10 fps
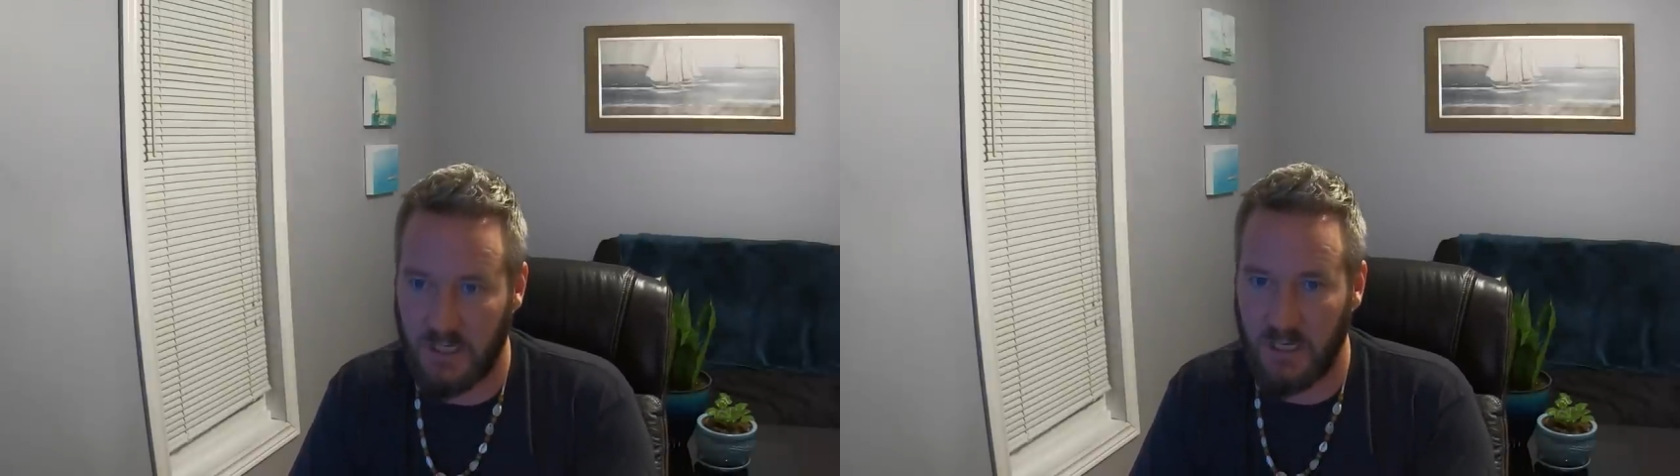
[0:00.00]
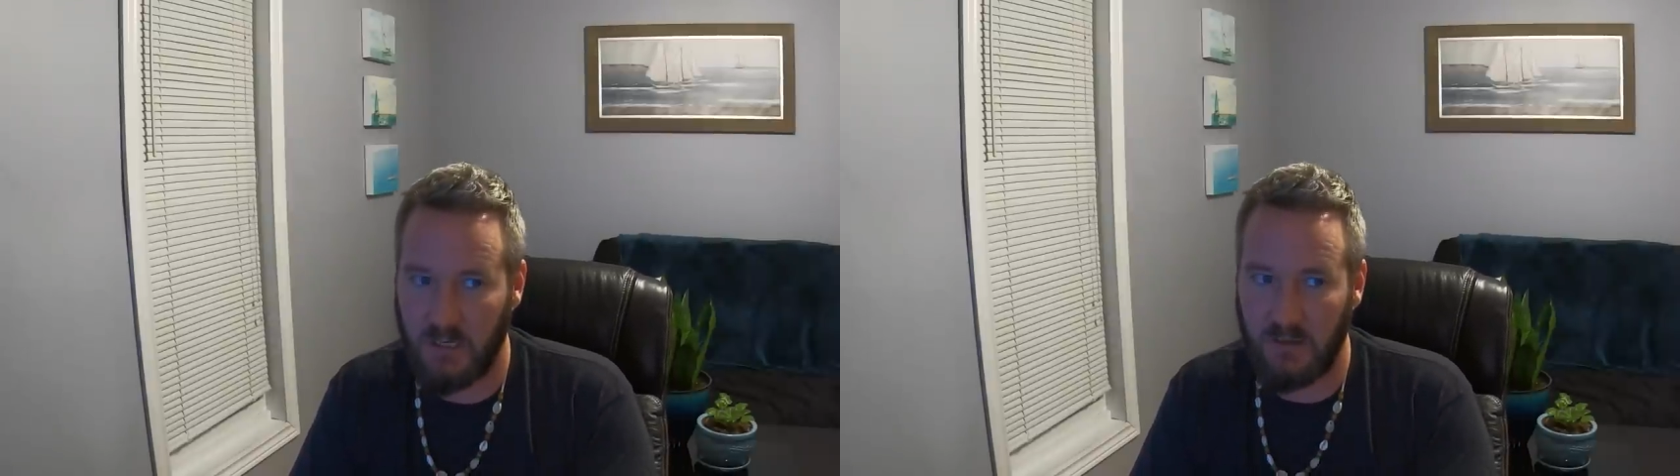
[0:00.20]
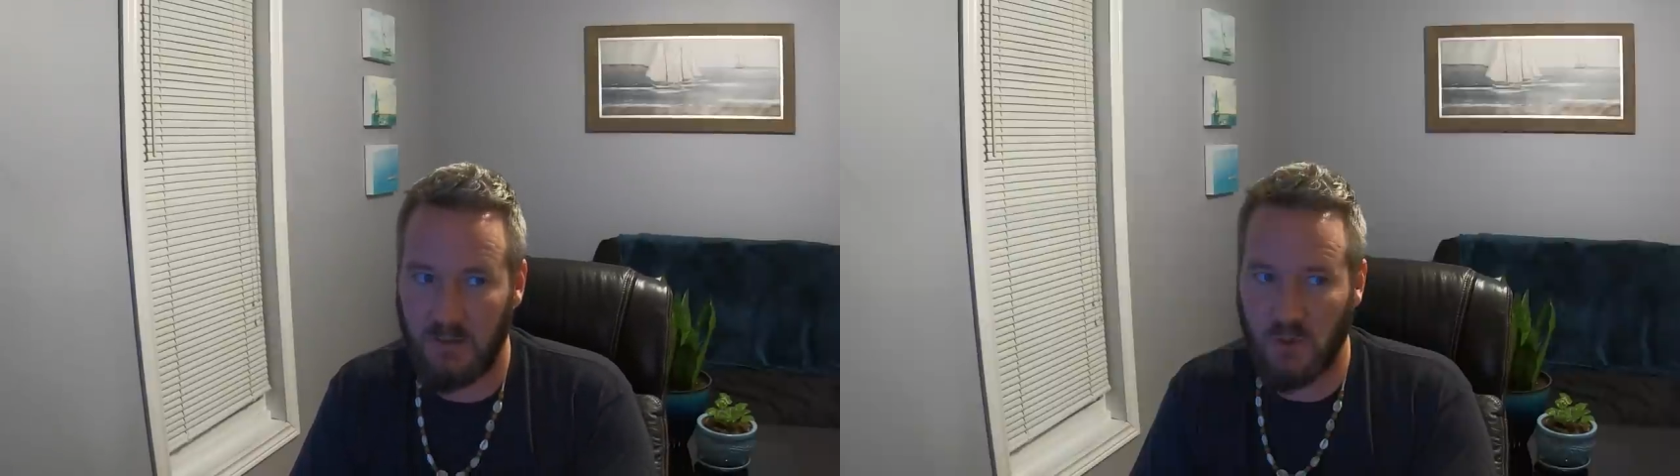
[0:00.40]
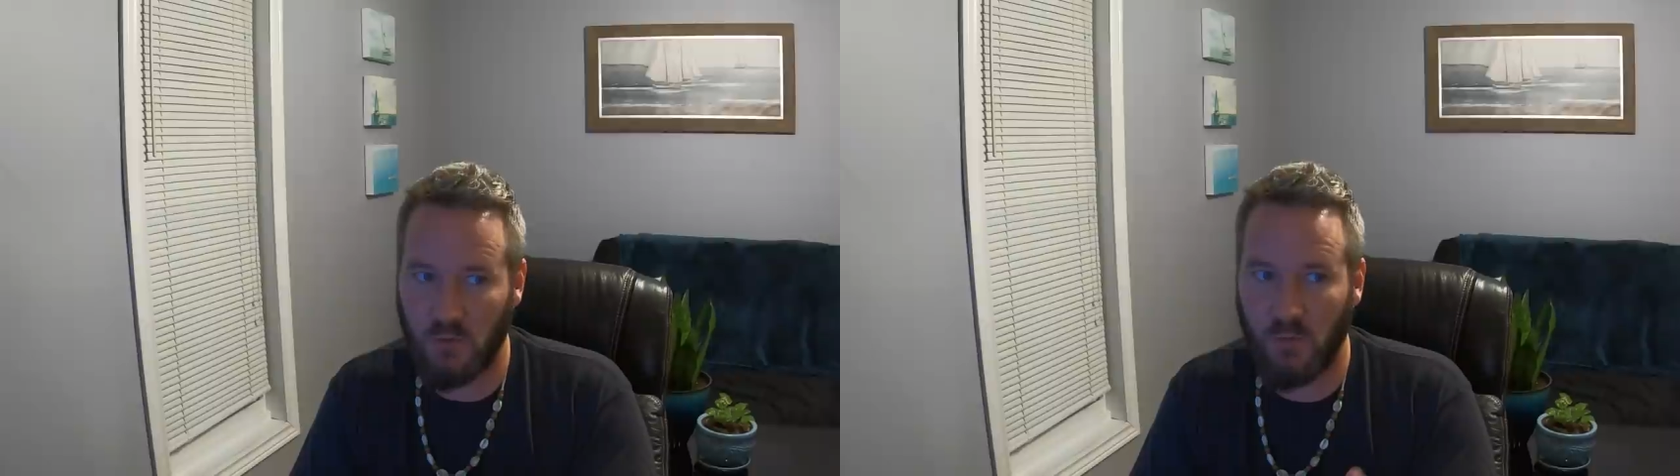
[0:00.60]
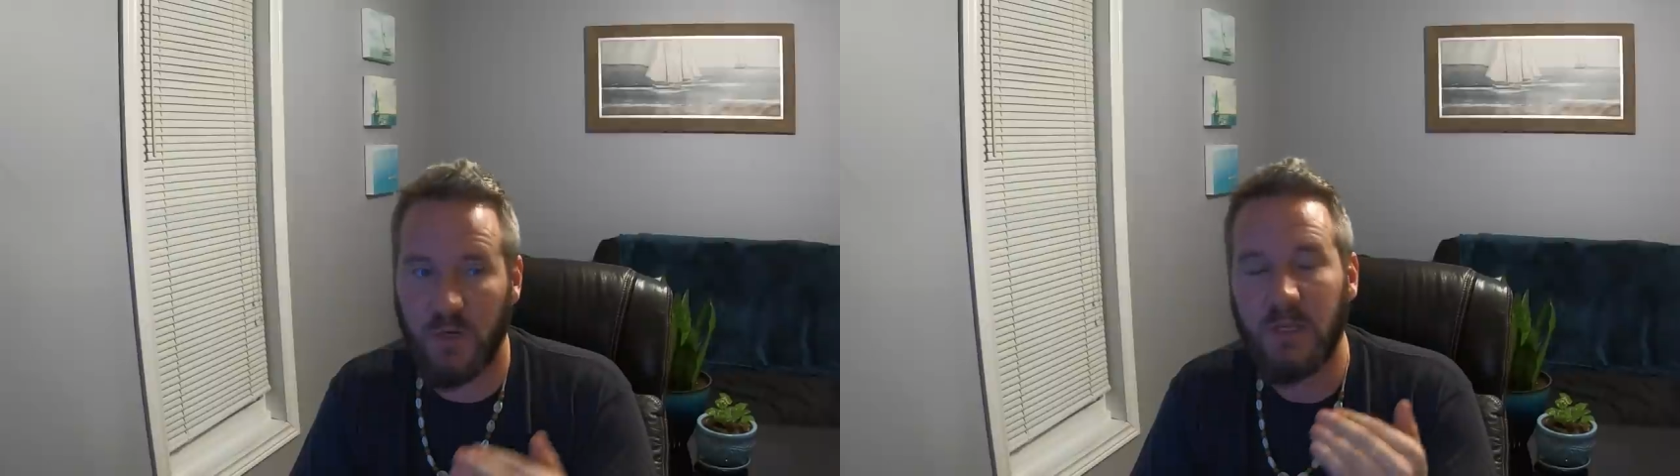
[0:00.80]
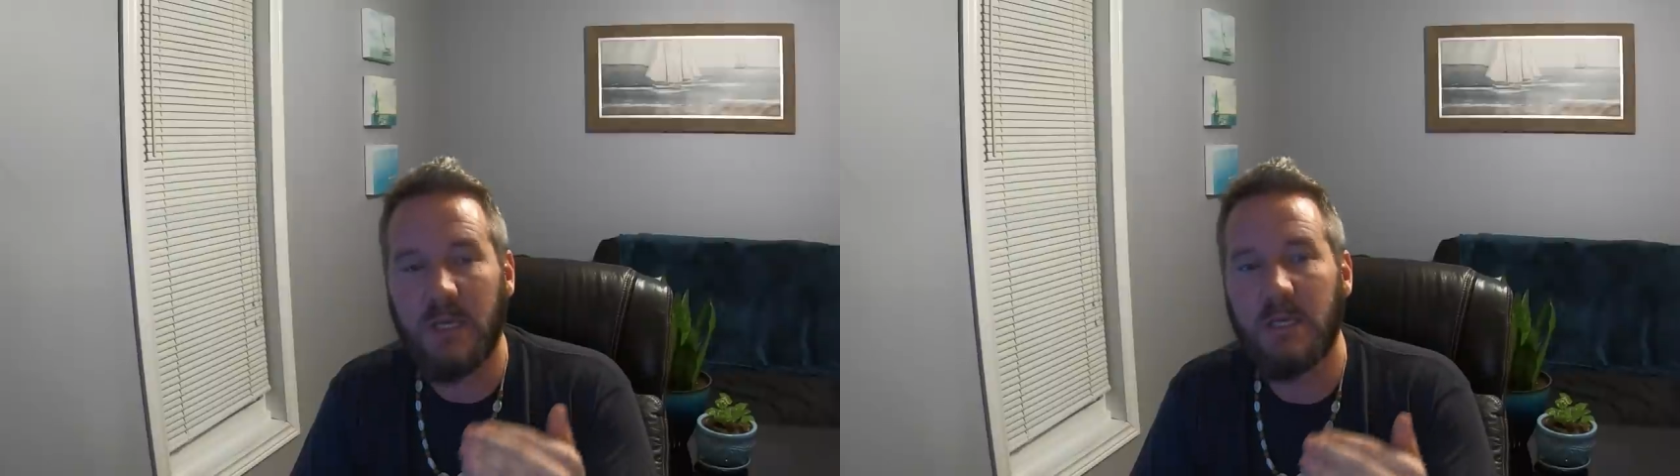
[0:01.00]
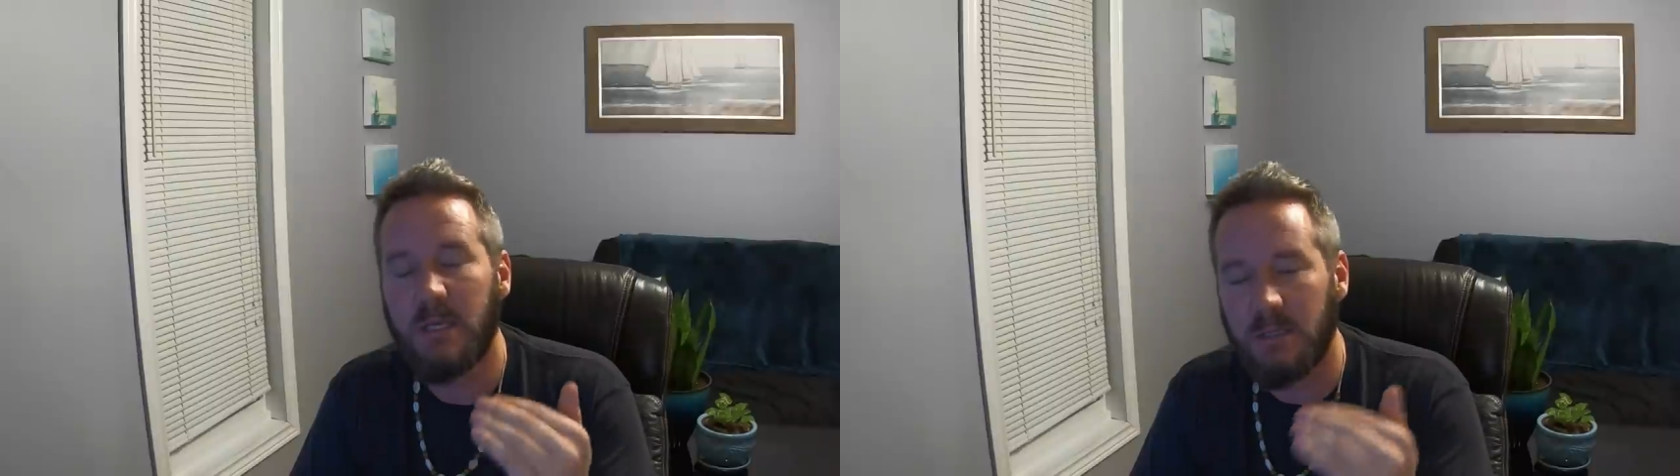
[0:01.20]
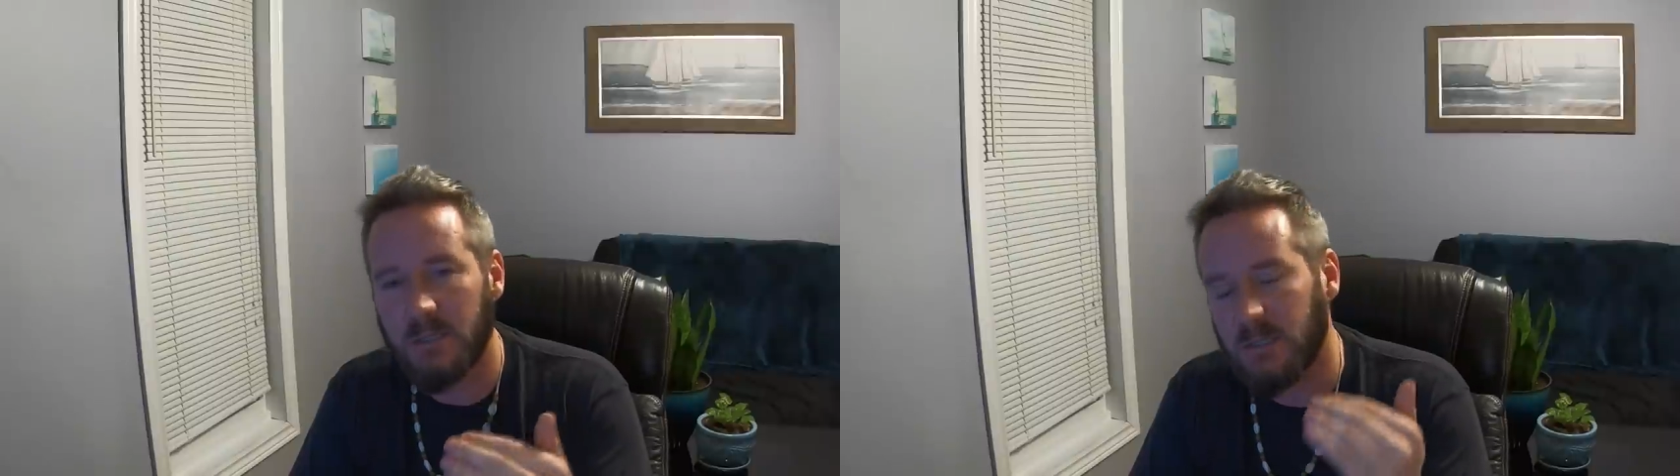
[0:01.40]
and you really
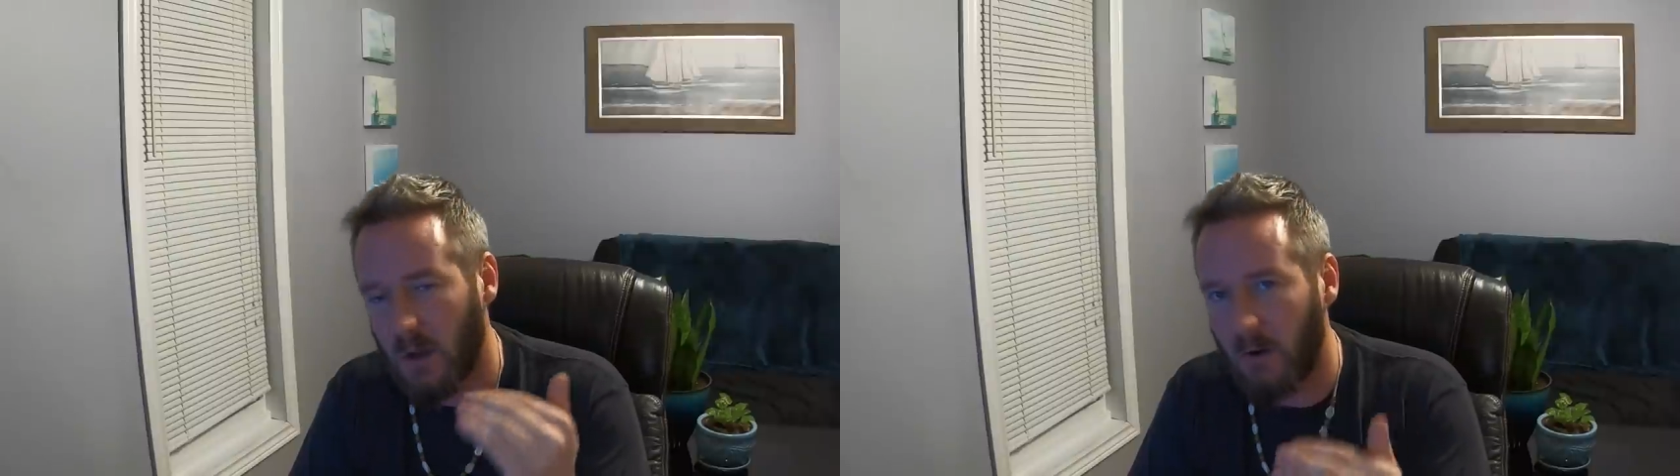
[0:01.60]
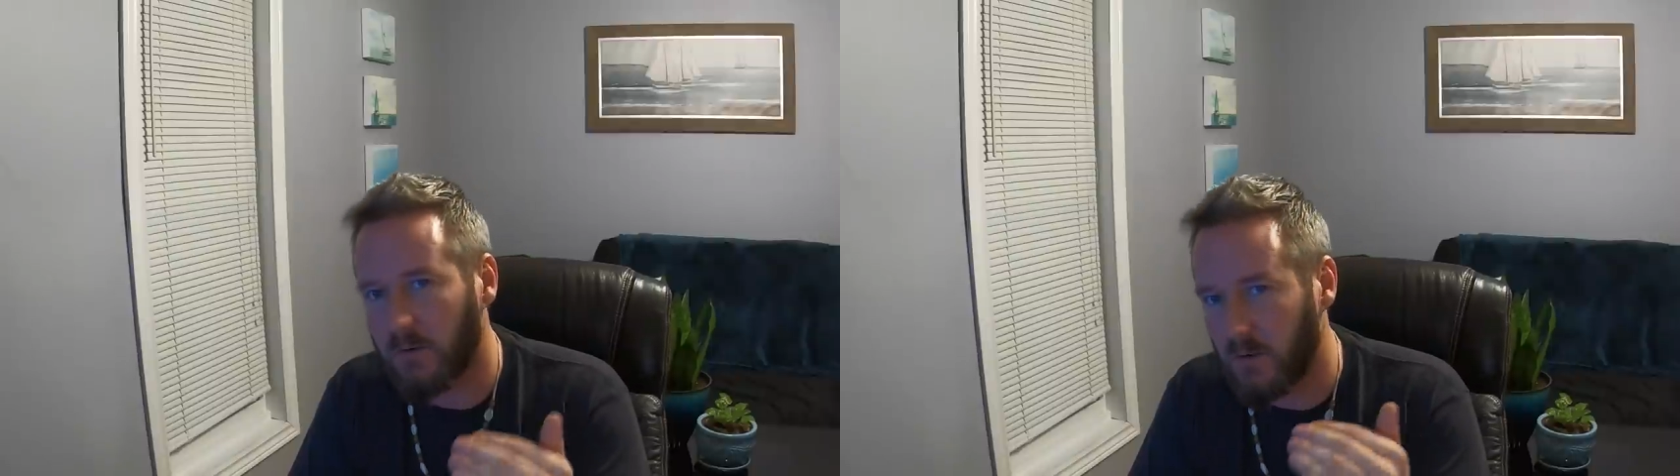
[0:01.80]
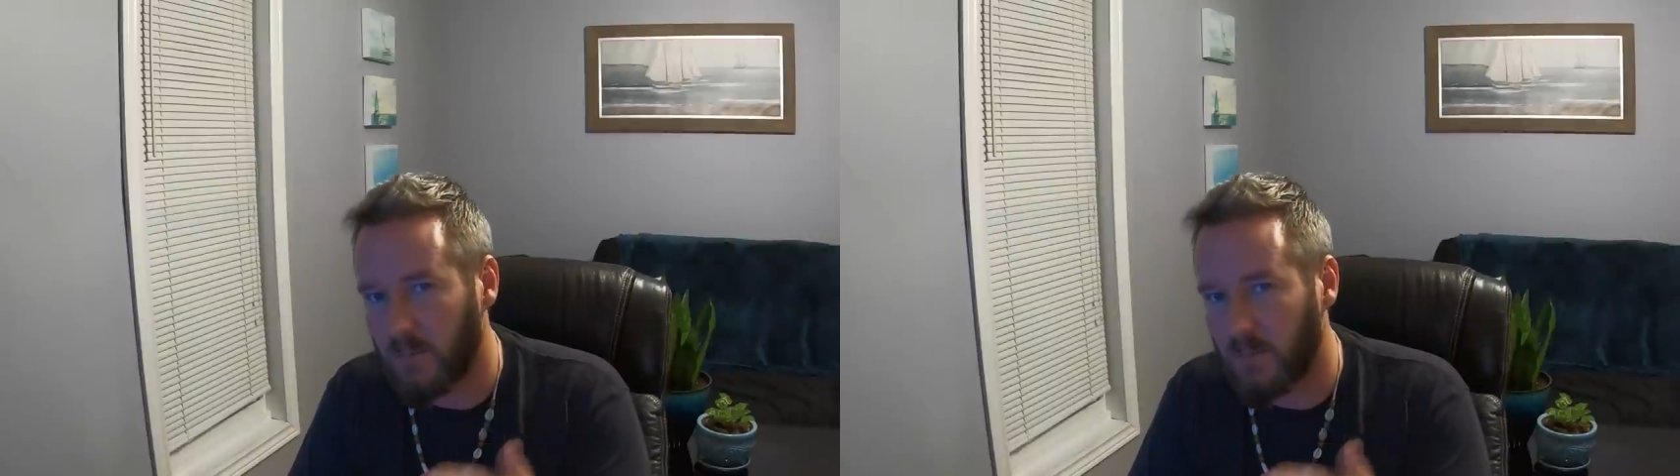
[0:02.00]
need to talk to the